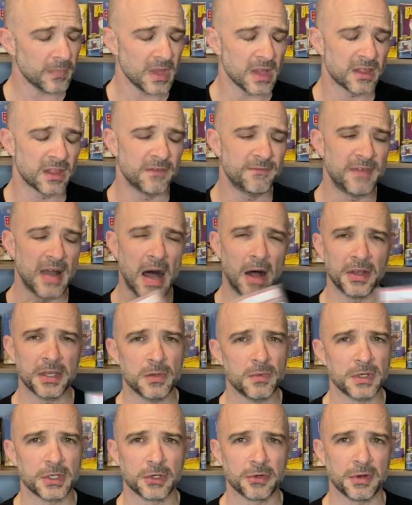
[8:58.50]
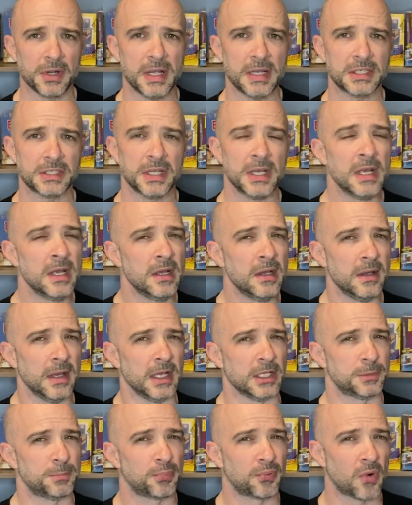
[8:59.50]
The value increase
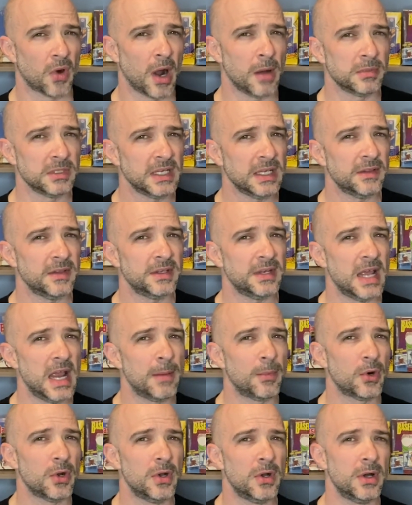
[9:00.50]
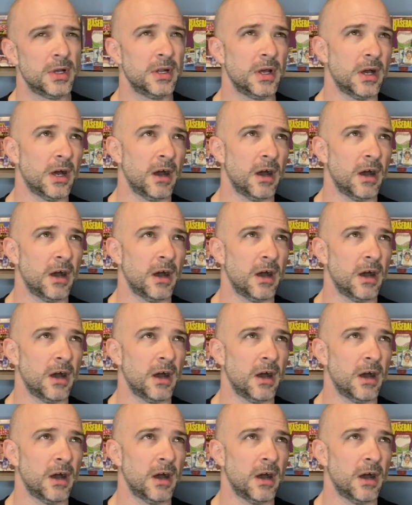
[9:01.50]
is probably in the neighborhood